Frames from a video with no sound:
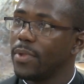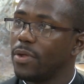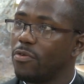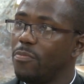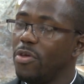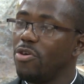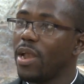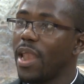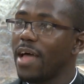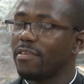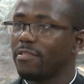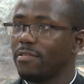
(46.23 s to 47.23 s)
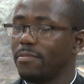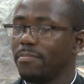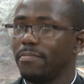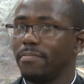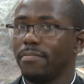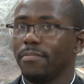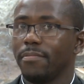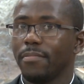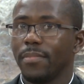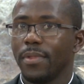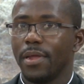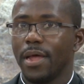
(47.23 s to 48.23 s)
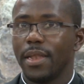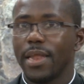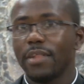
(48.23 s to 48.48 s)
It could be your last. And